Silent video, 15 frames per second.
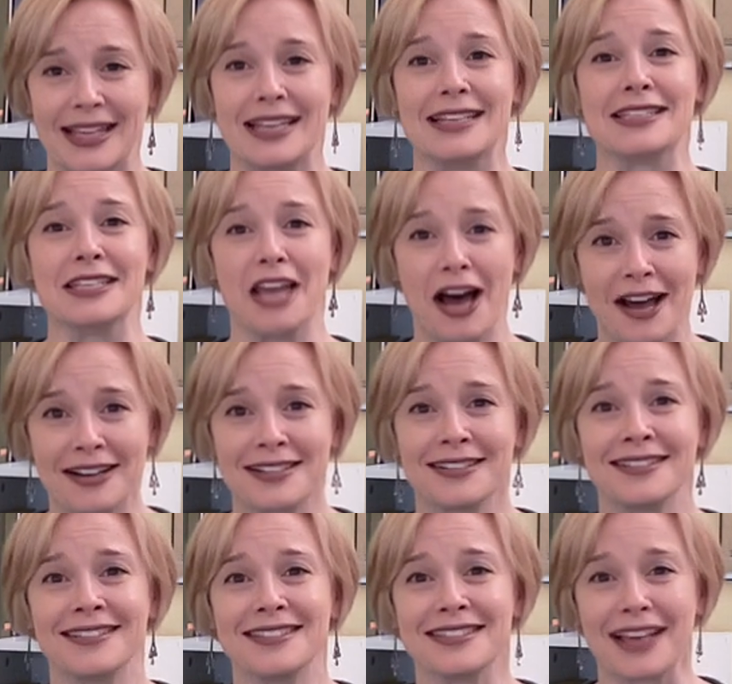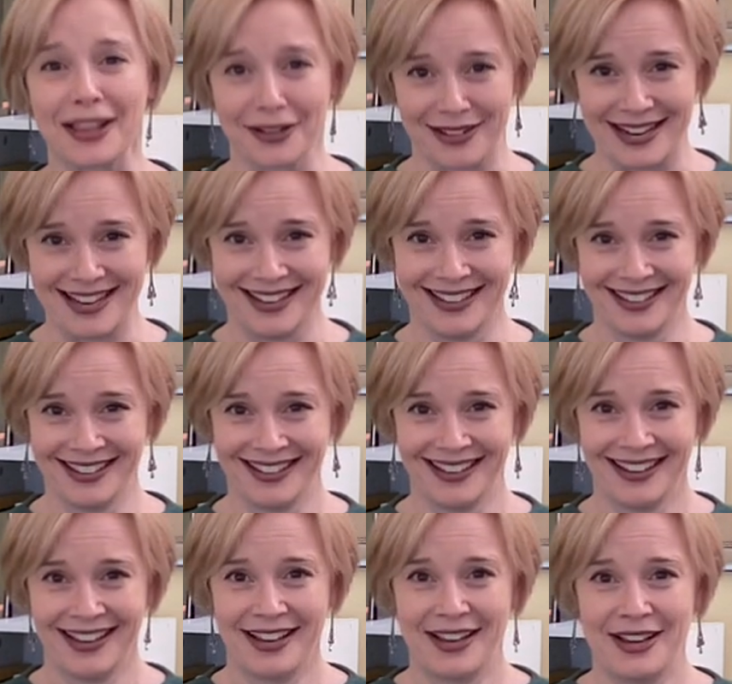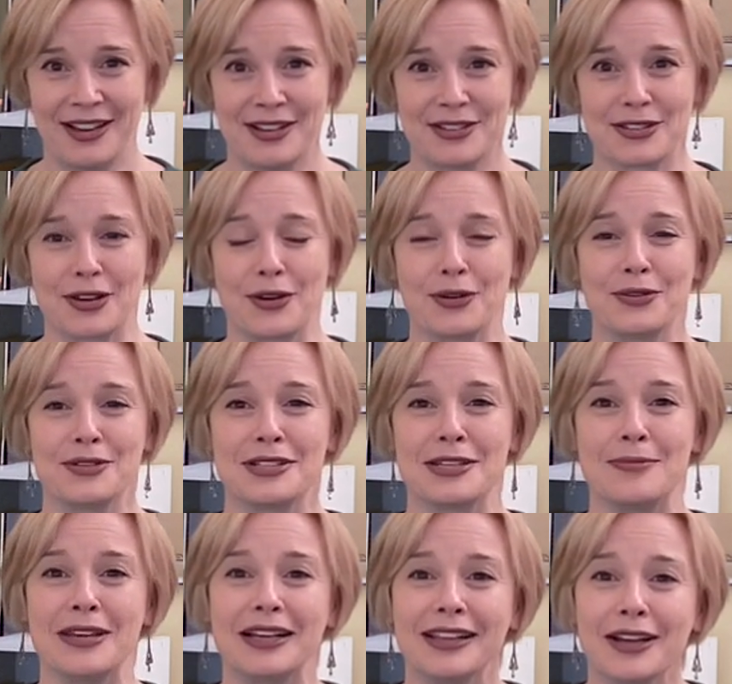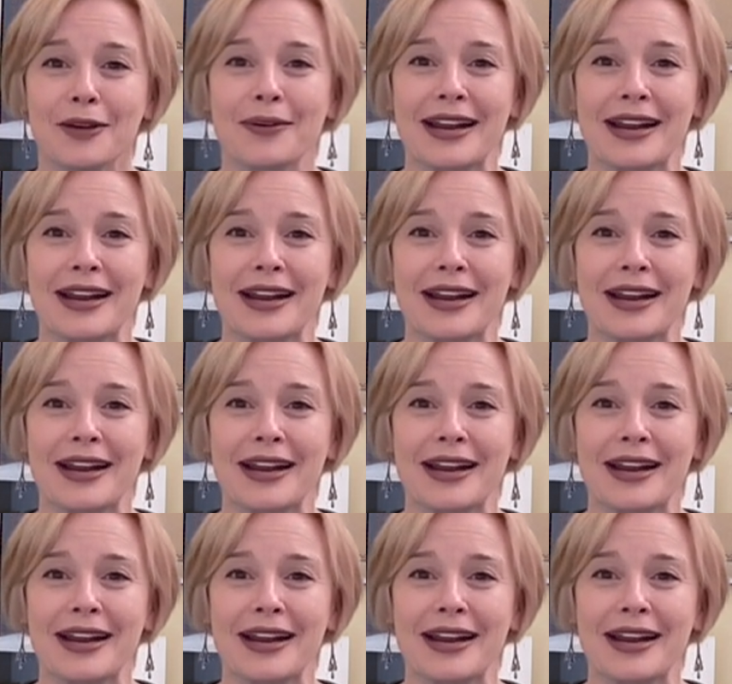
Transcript: It is not celery. So to be clear,